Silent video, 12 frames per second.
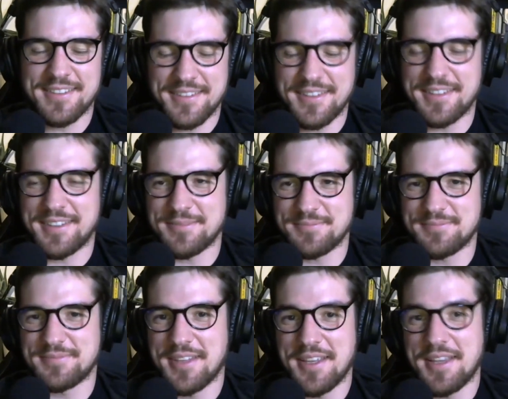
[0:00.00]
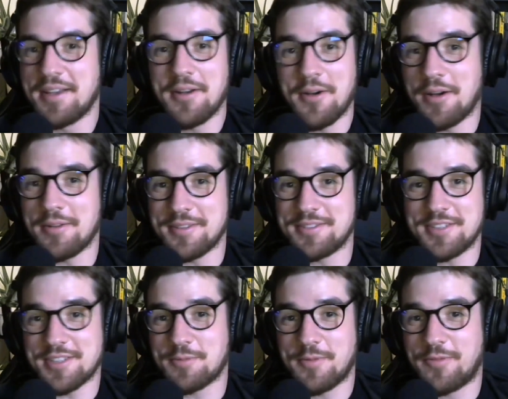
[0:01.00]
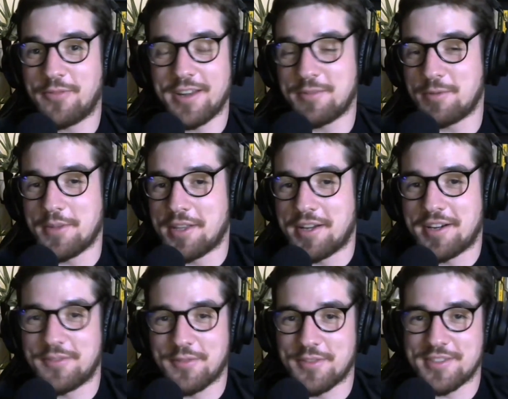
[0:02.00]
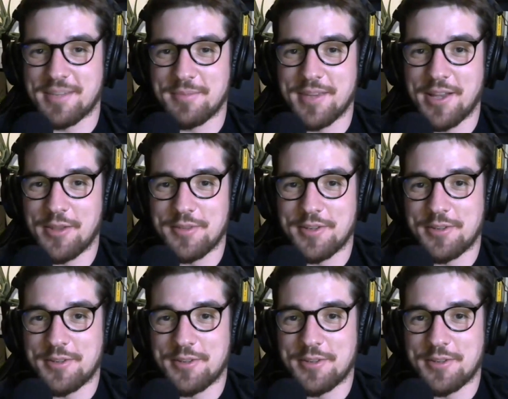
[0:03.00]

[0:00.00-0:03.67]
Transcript: Yeah. It's just funny for me when I heard it the first time, Yalovin.